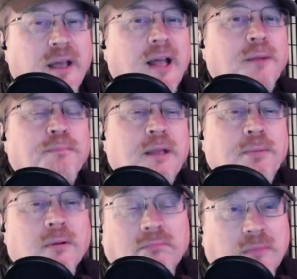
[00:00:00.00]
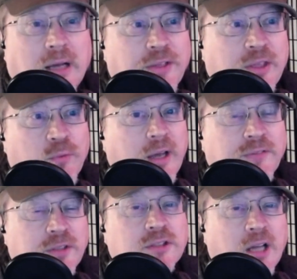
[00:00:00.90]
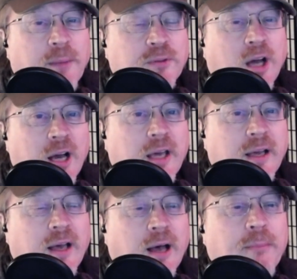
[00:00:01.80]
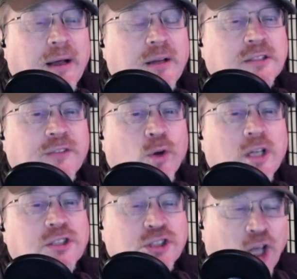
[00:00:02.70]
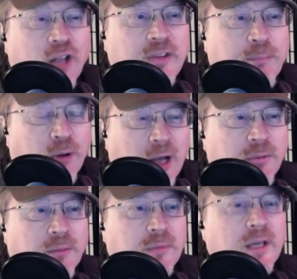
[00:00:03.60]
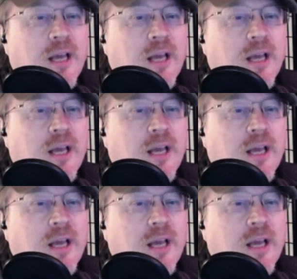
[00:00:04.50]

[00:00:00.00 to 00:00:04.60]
And people, I think we have to stop talking about as if we're going to solve a problem.